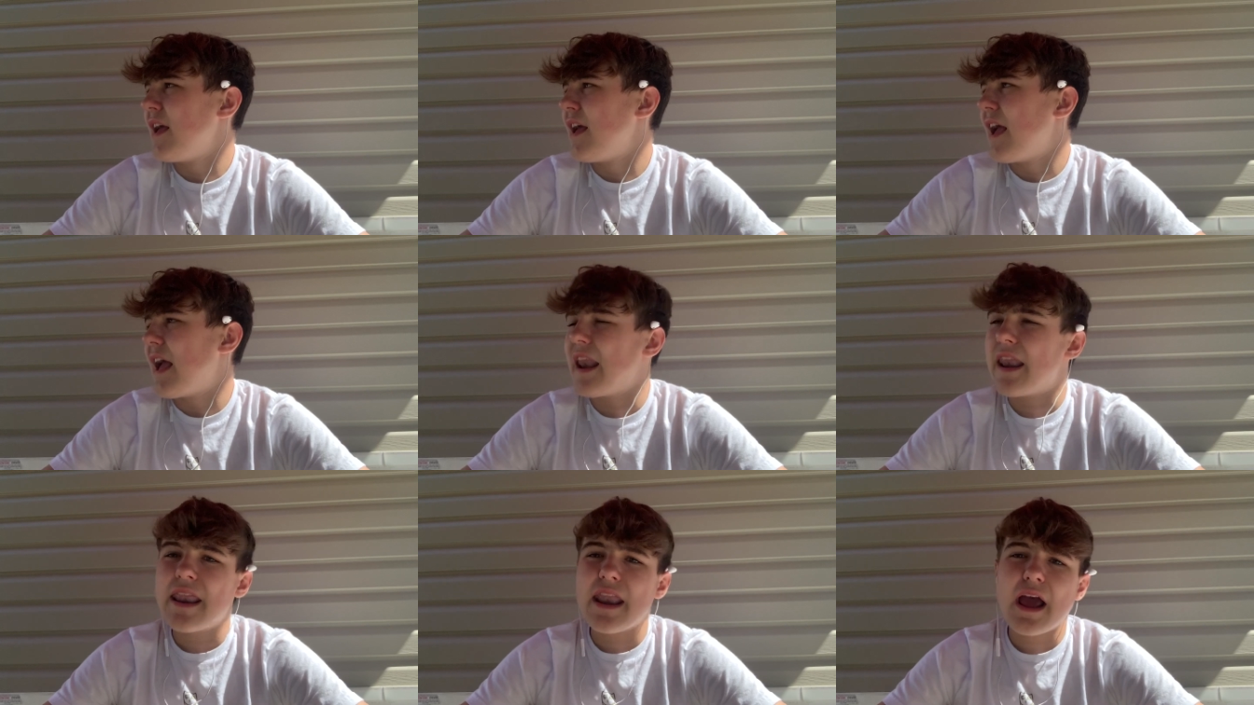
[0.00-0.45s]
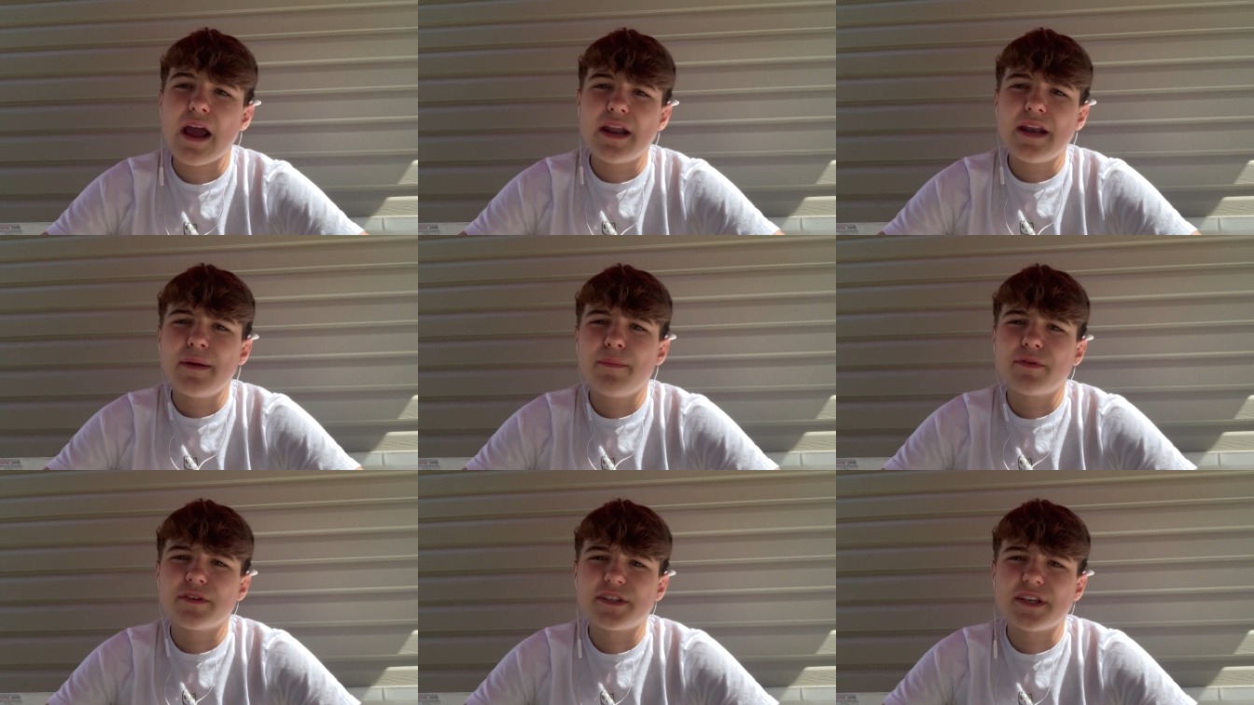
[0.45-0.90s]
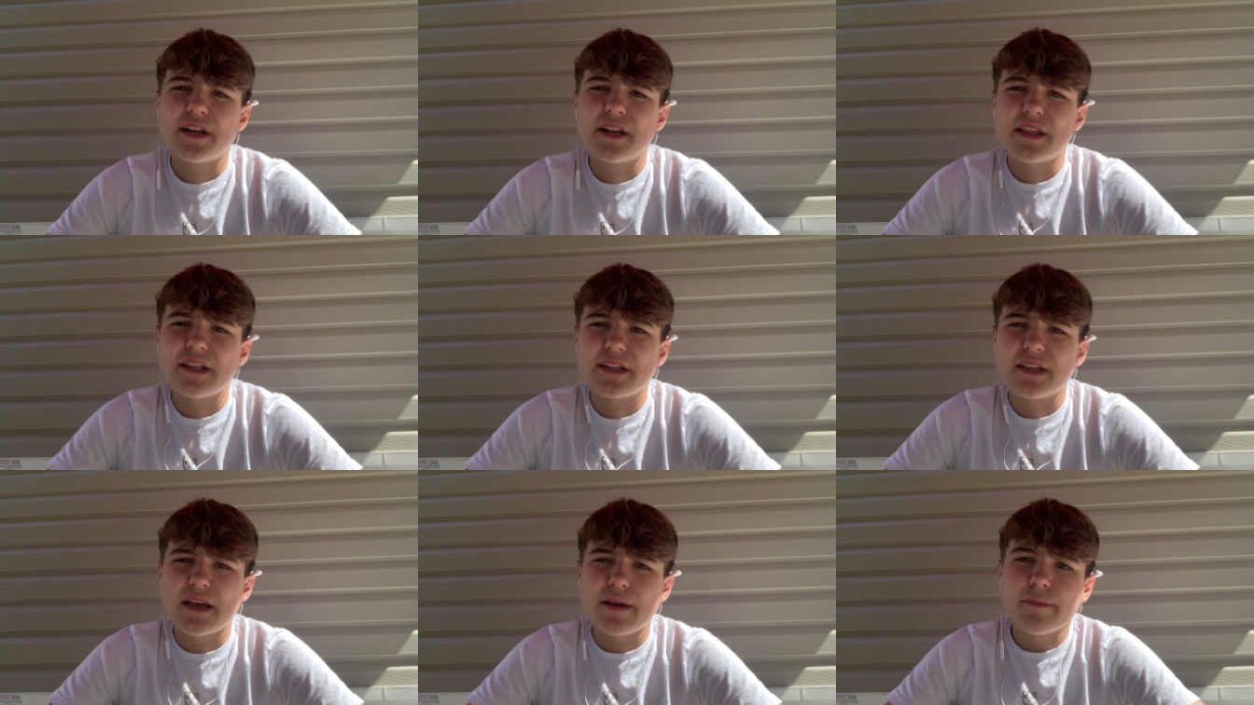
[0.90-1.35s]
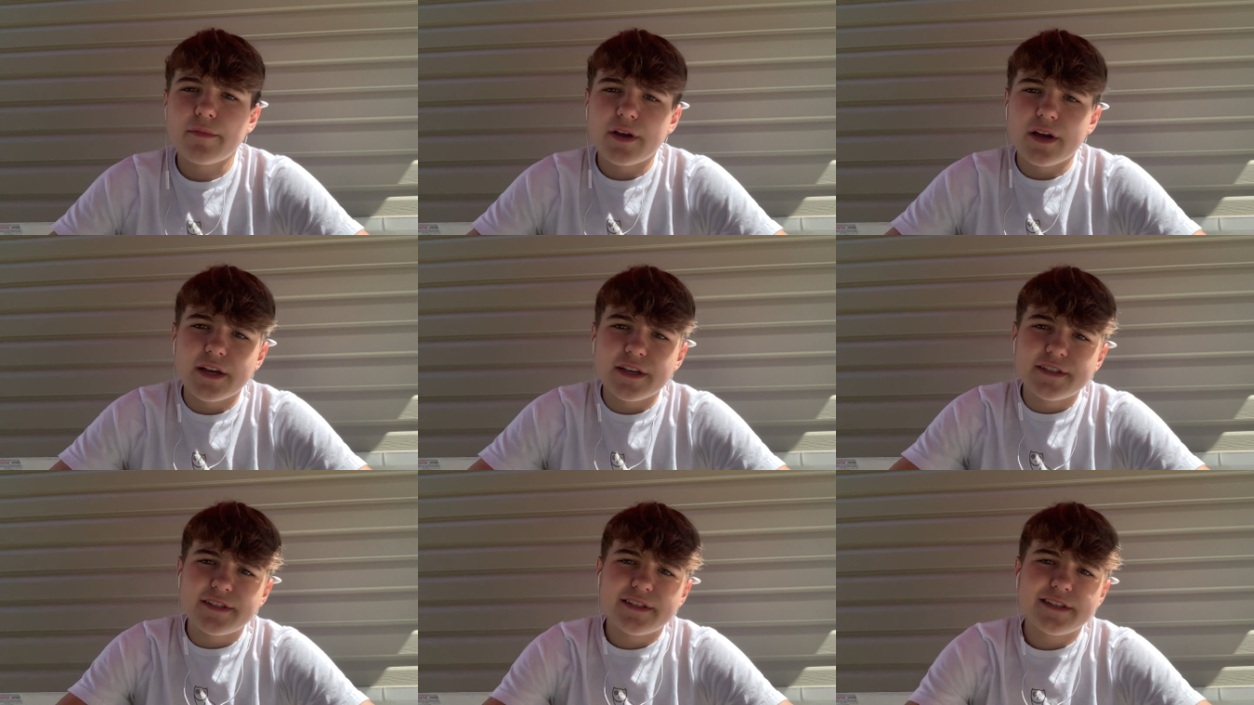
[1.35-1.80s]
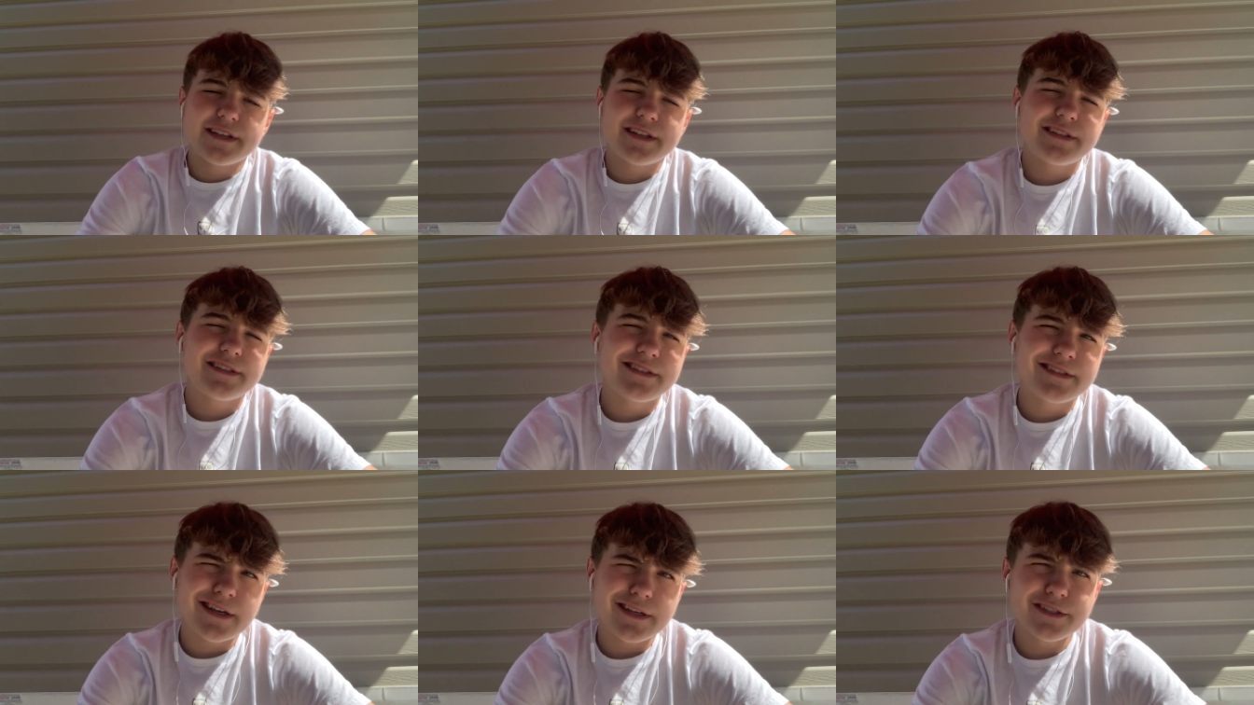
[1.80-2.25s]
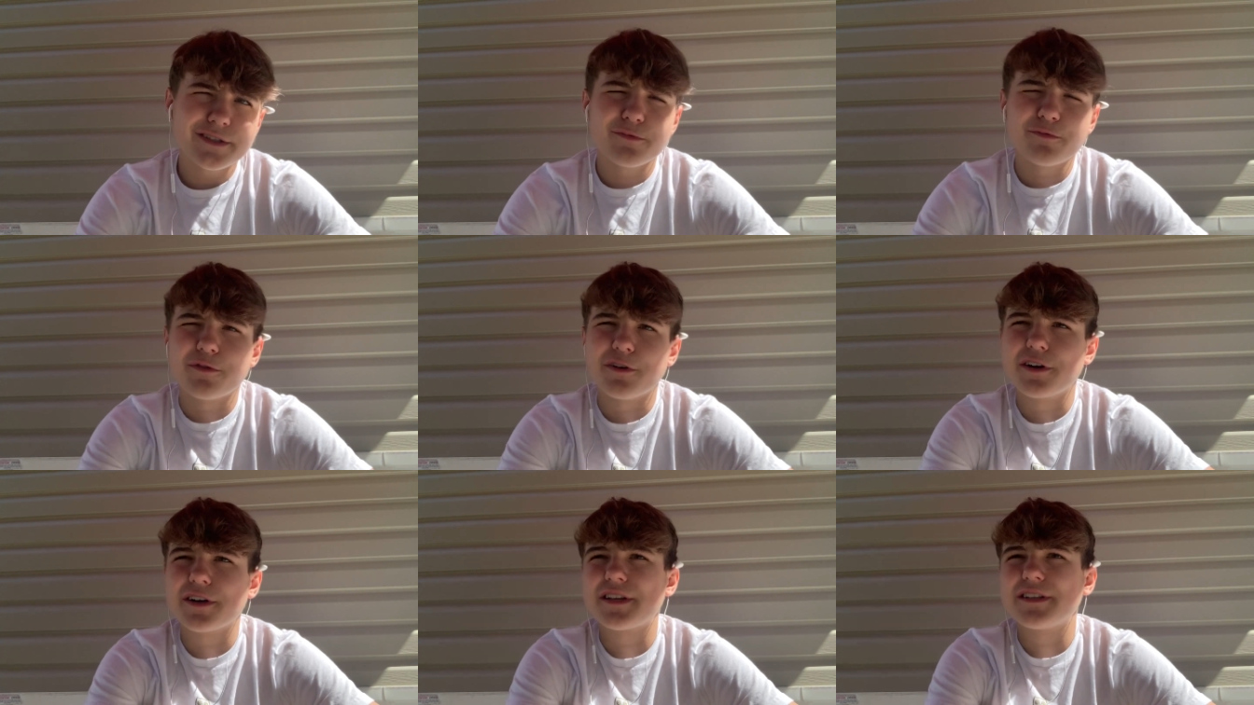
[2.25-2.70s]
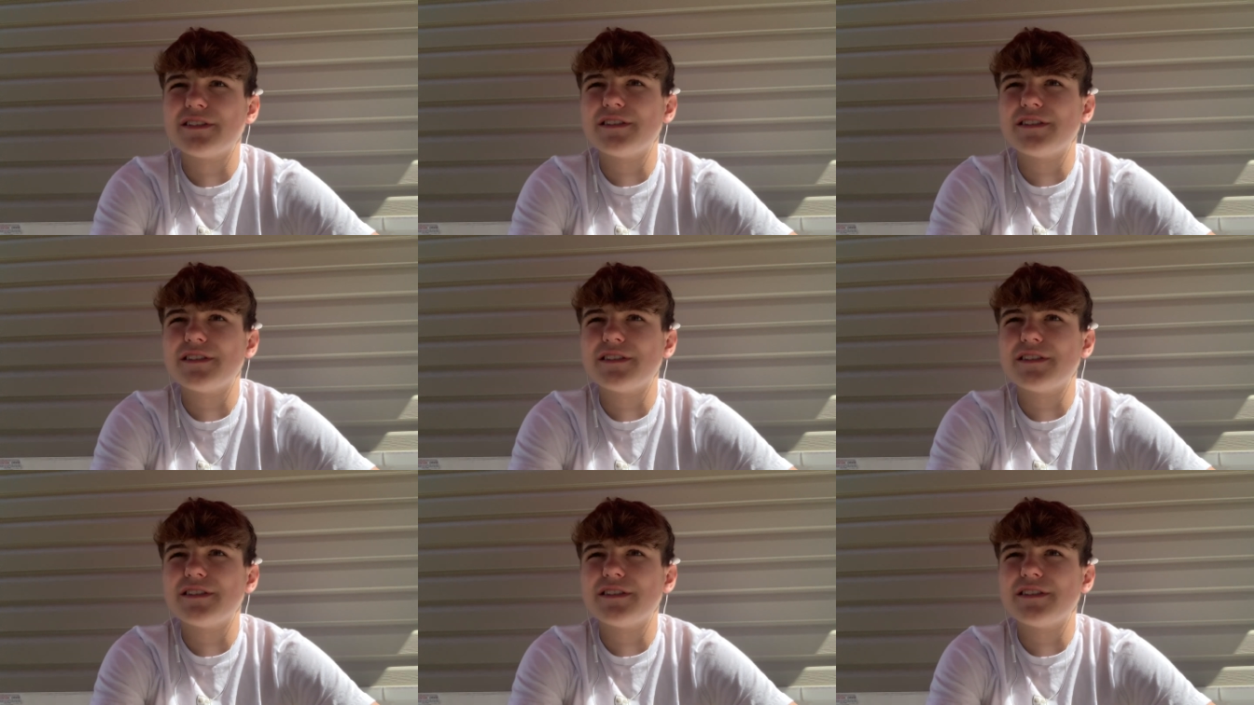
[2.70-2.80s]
and 90% of the time guys, it doesn't work.